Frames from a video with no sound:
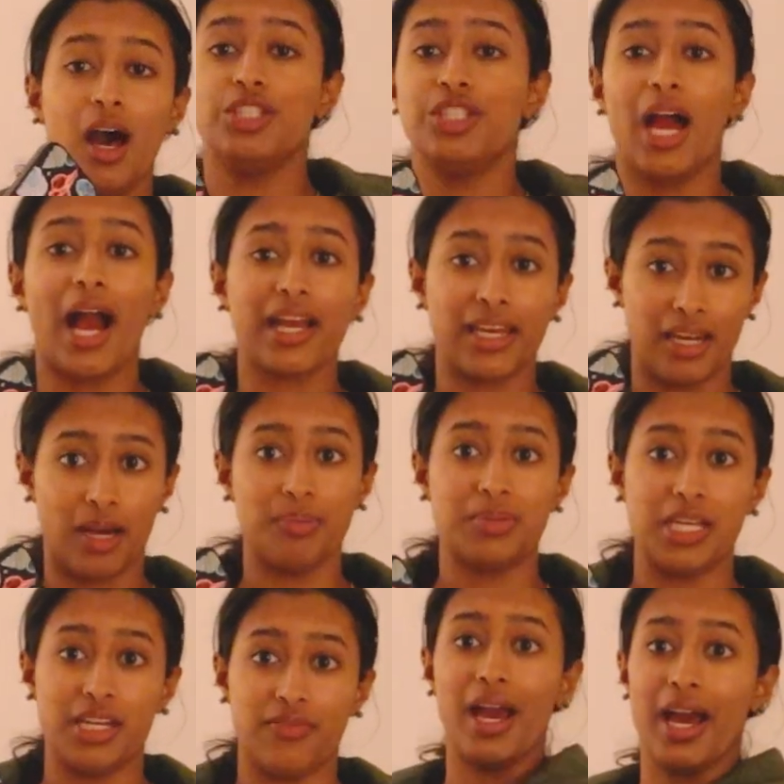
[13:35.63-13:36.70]
Jacket
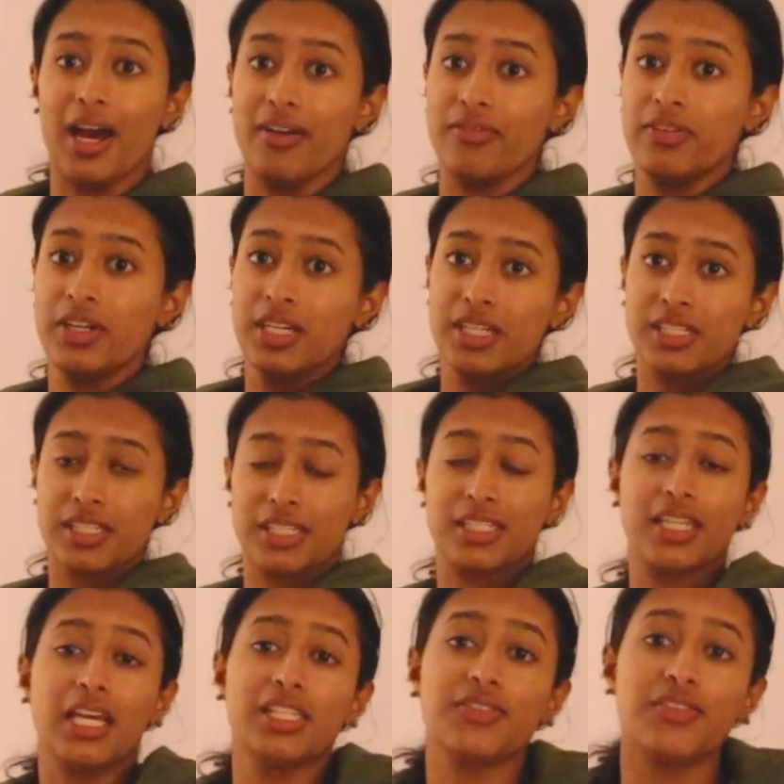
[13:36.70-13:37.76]
update. I have
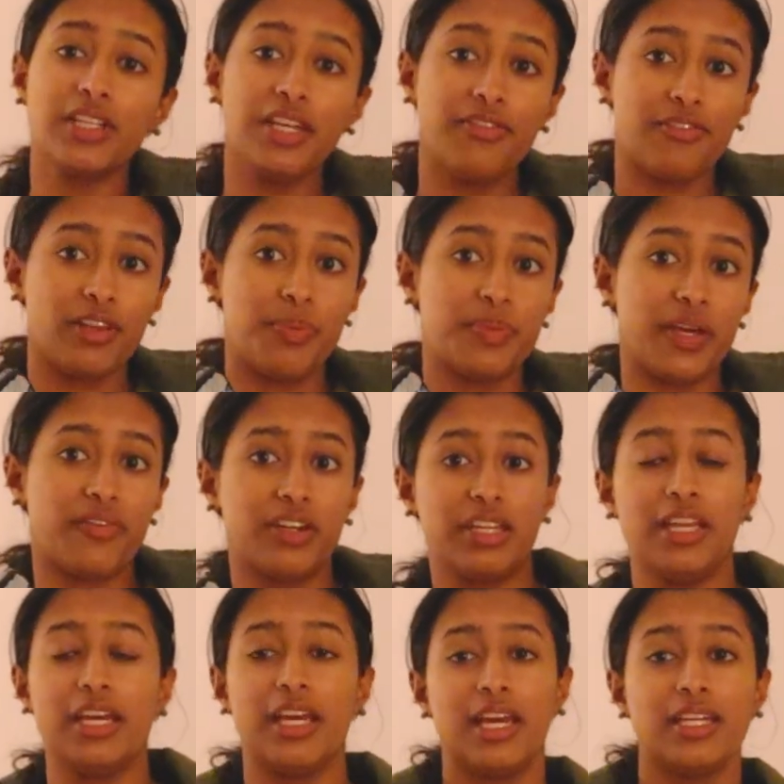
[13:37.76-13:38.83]
successfully flipped
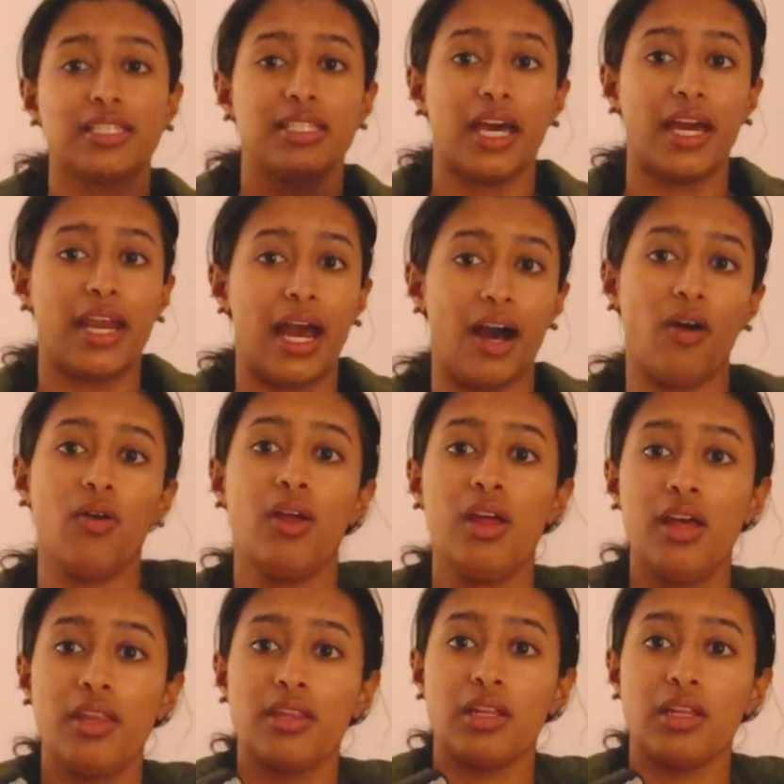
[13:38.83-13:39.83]
everything inside out.